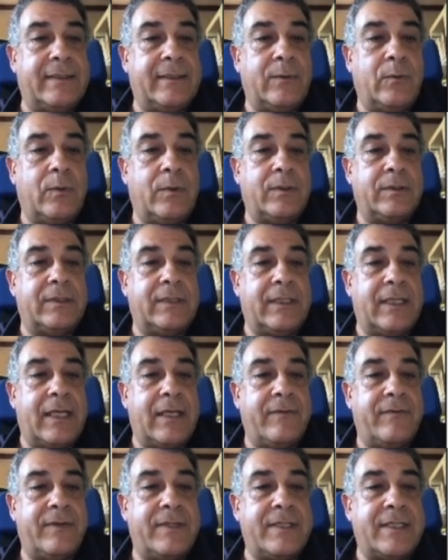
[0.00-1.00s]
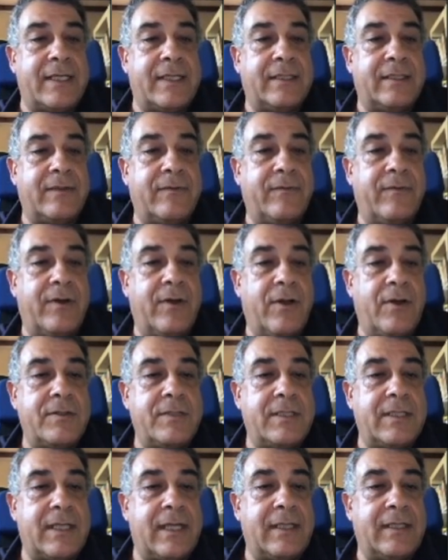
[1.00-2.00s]
water have a certain
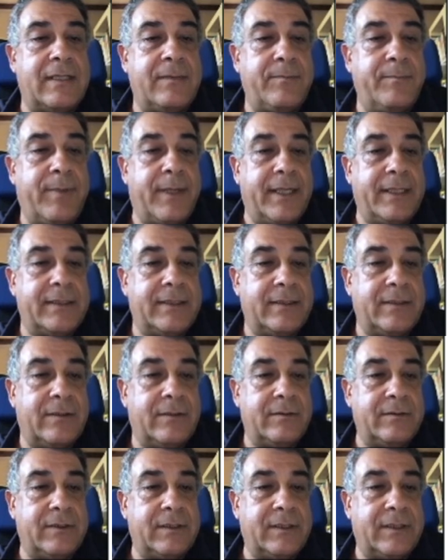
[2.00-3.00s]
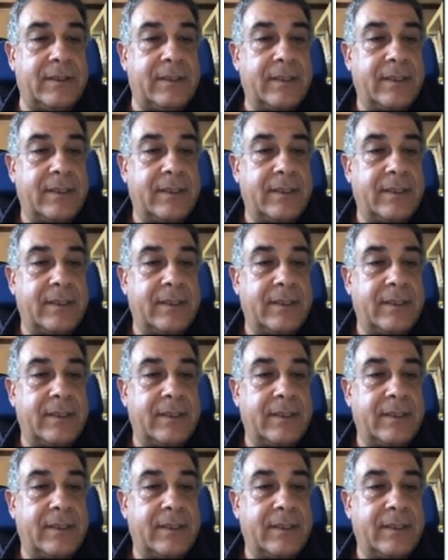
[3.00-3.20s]
velocity and impact on the